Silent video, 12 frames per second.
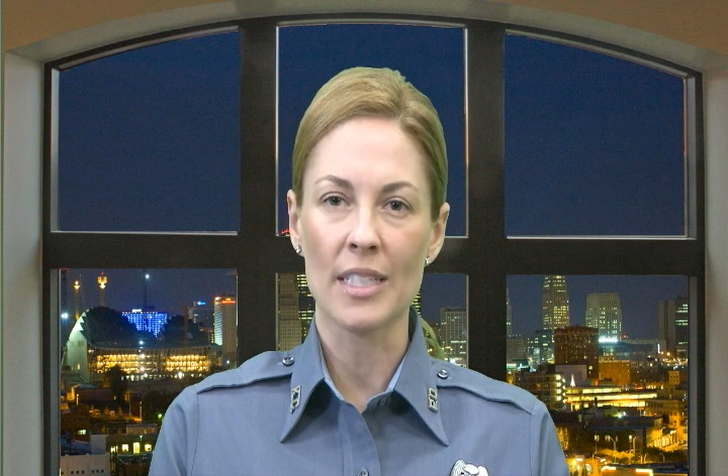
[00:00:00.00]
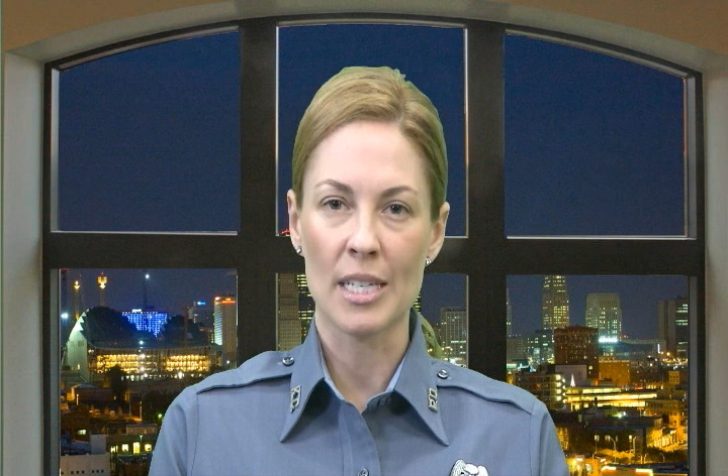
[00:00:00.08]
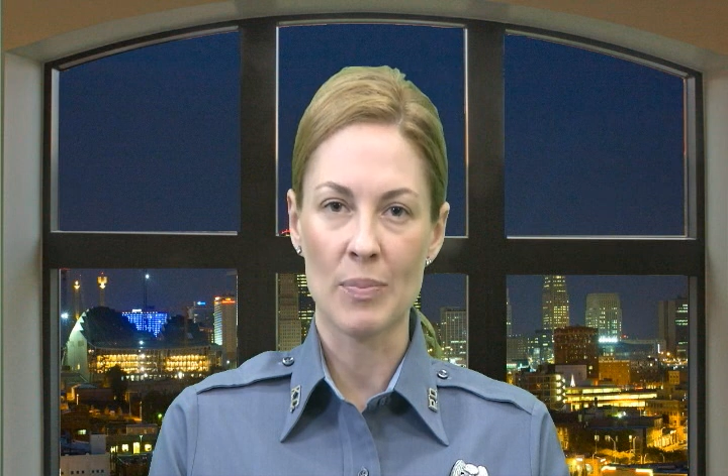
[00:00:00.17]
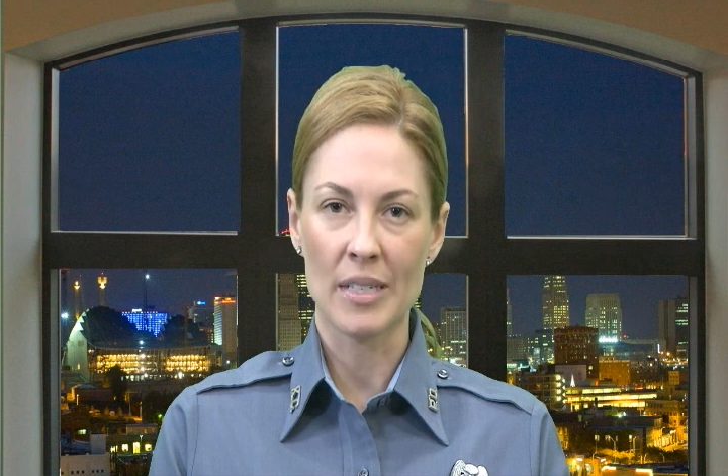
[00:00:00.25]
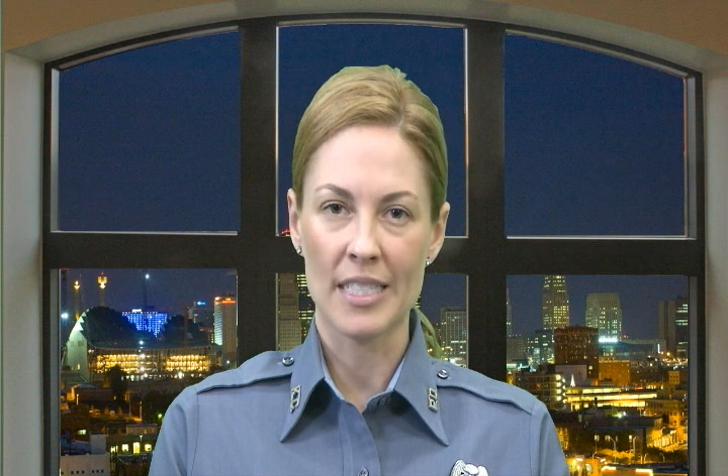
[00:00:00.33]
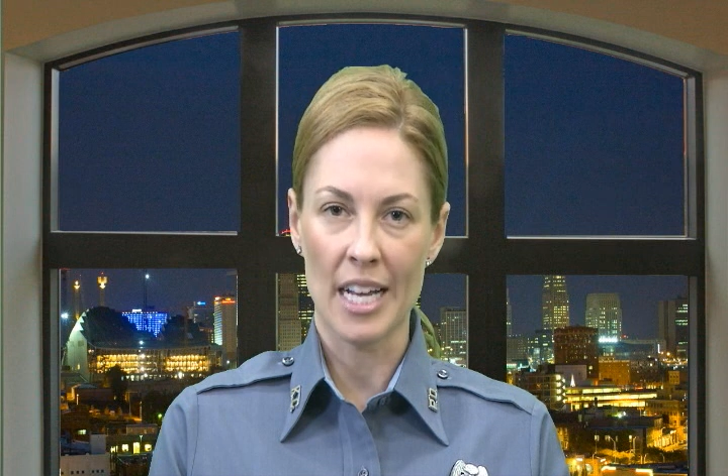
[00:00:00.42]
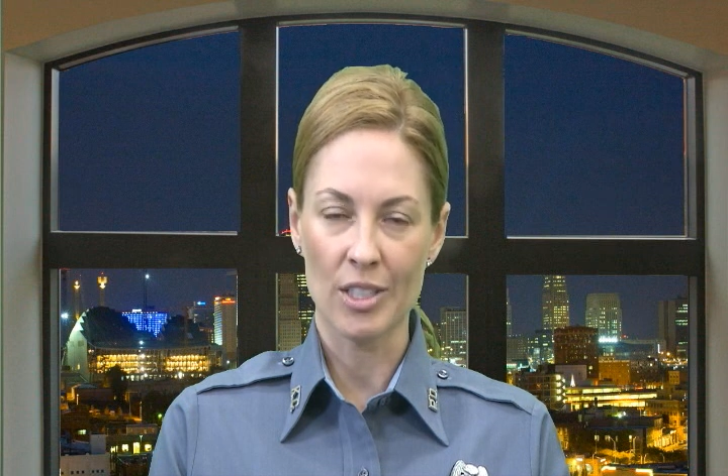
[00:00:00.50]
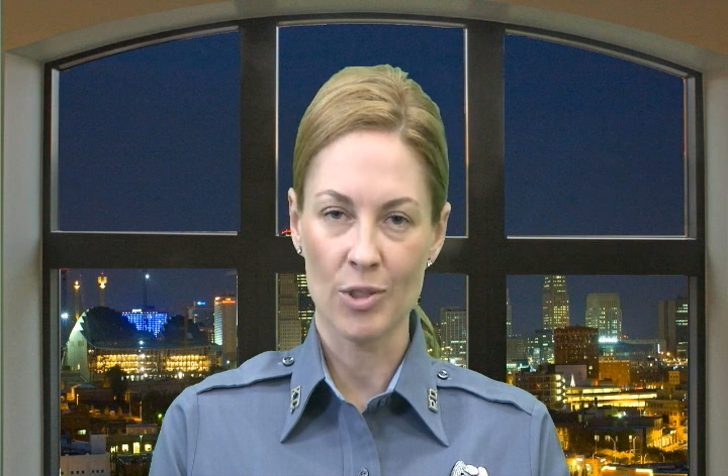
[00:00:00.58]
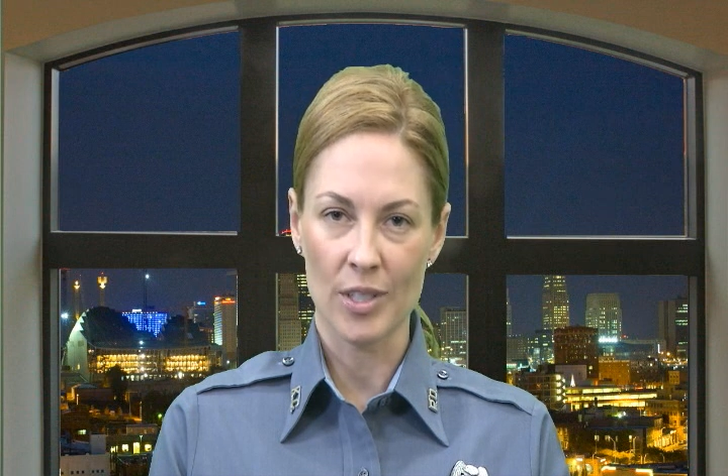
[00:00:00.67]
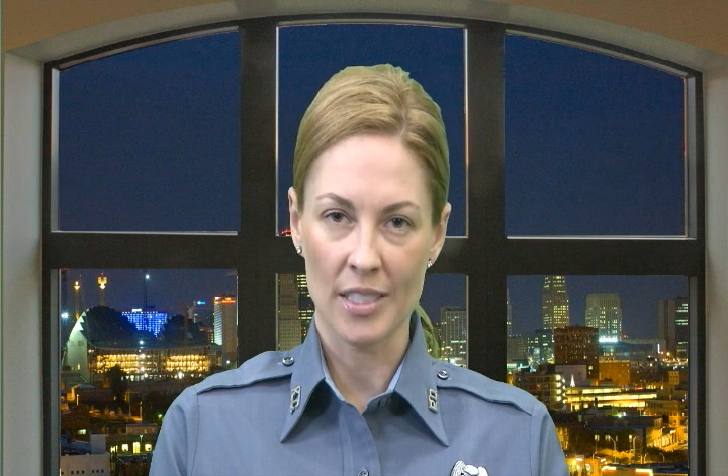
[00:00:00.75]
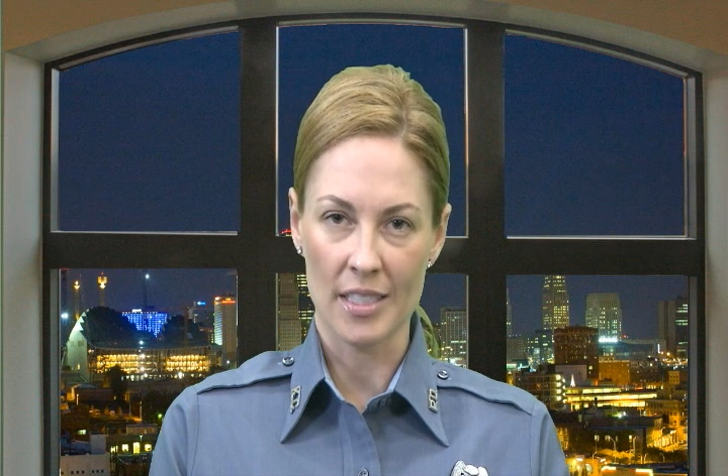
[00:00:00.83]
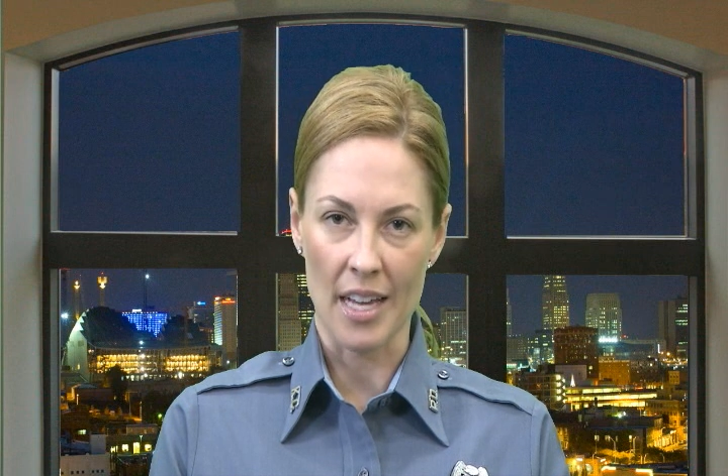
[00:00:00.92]
in a
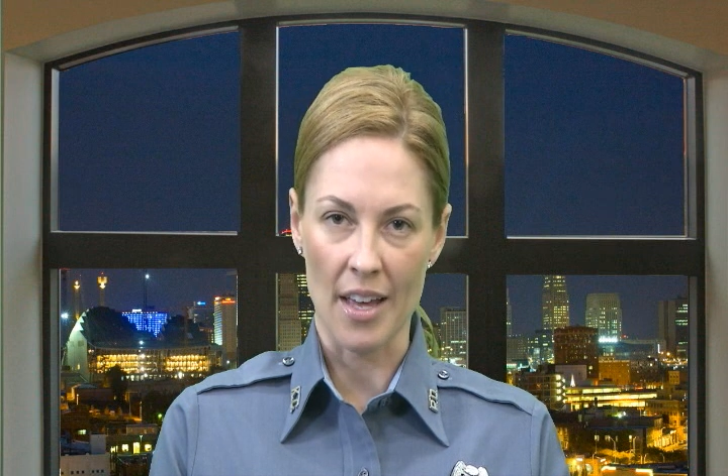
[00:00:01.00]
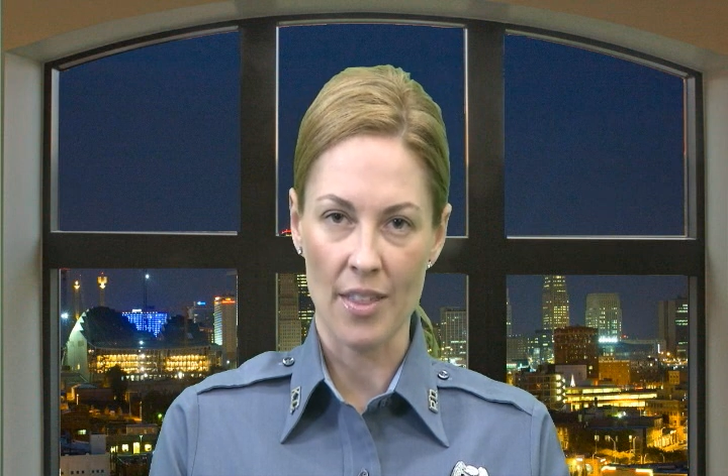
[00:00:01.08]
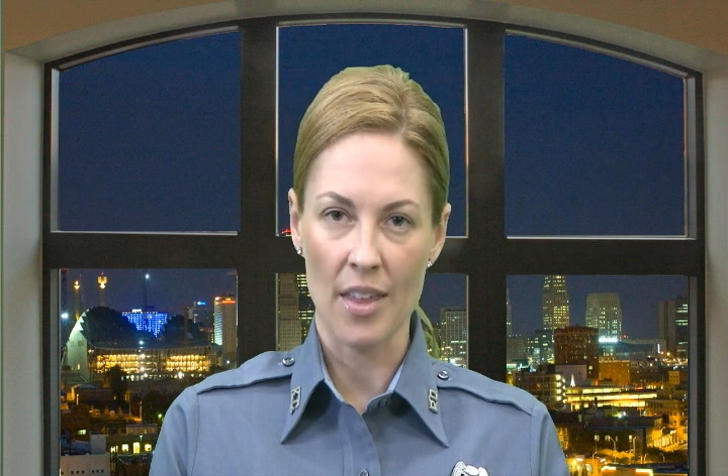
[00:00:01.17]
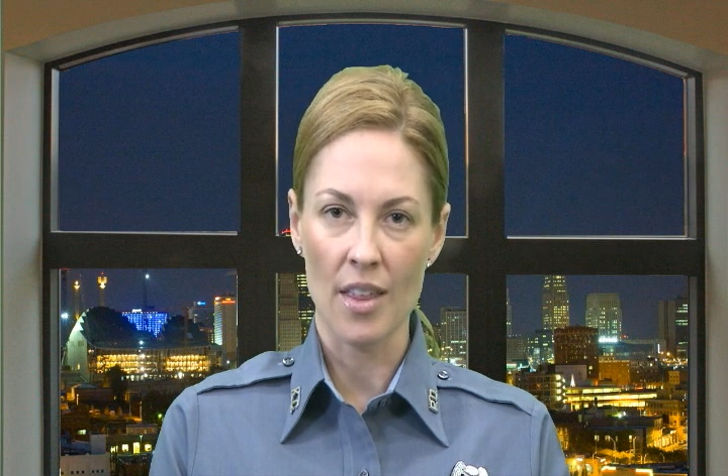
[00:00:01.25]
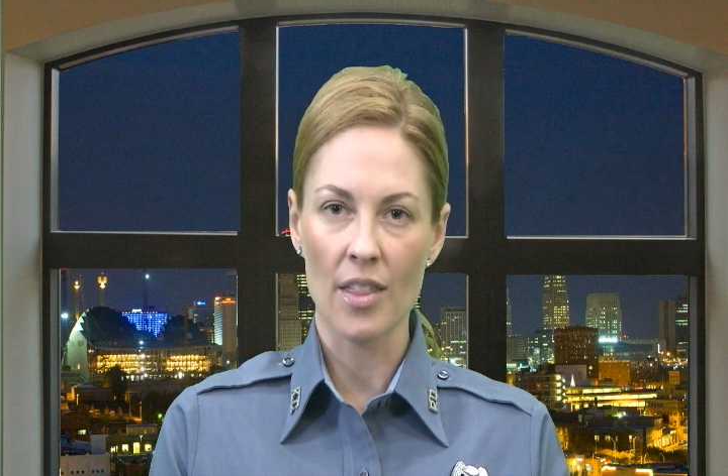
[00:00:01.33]
pedestrian death,